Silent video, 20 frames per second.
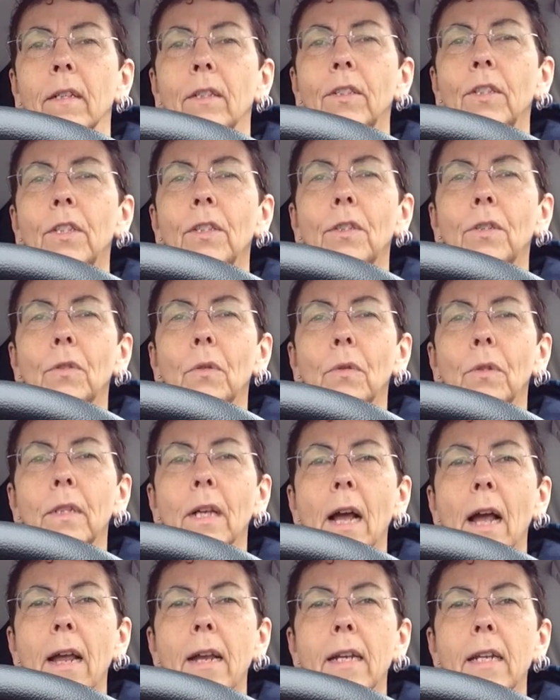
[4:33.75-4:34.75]
She's so
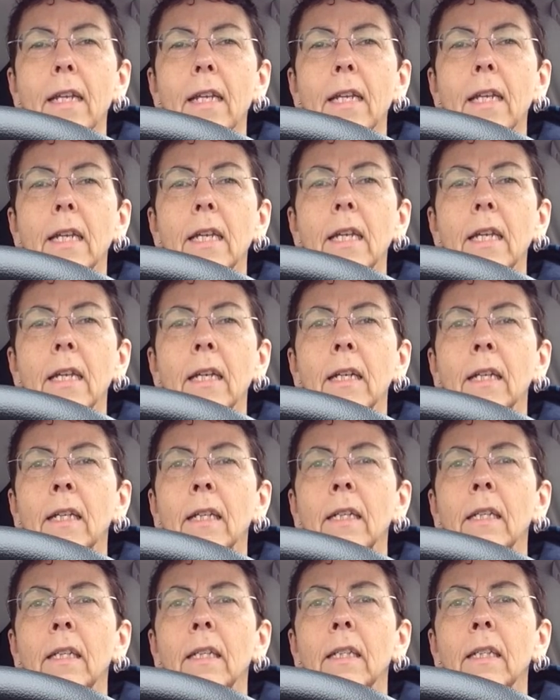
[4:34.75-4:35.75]
tiny.
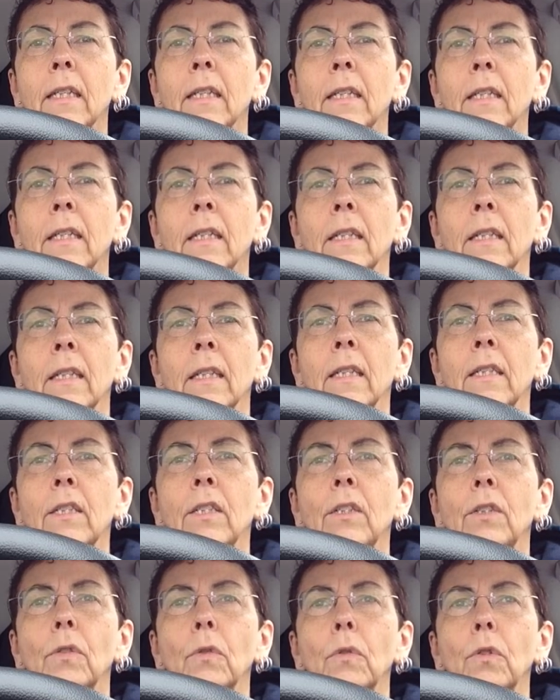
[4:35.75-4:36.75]

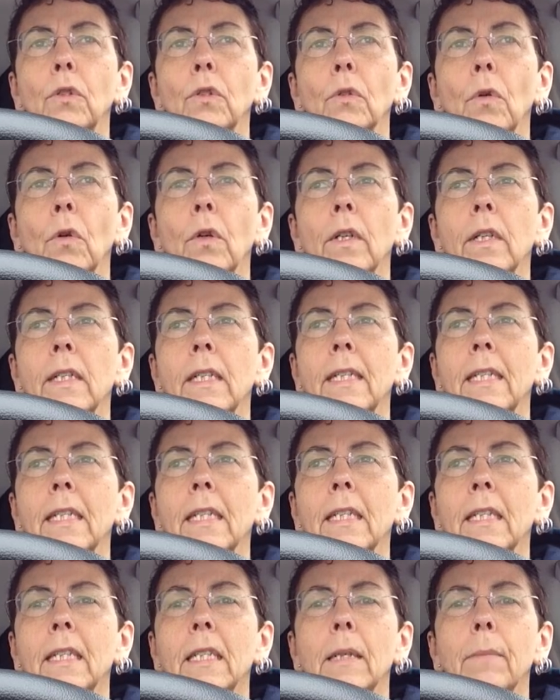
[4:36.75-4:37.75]
She's so short and
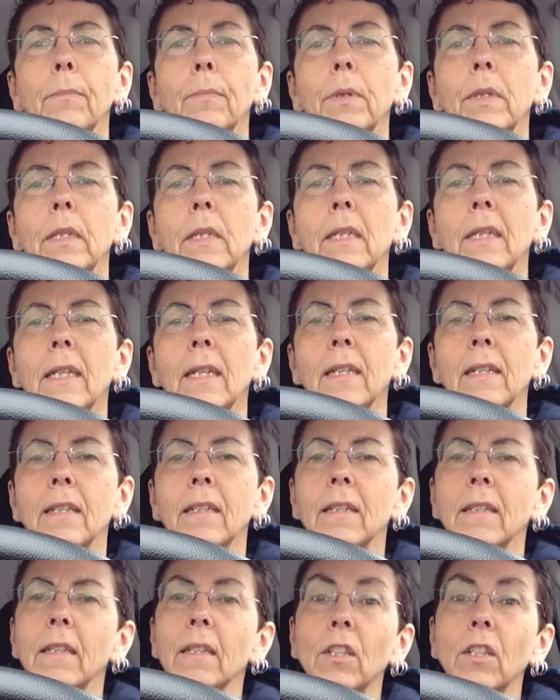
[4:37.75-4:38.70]
teensy and petite.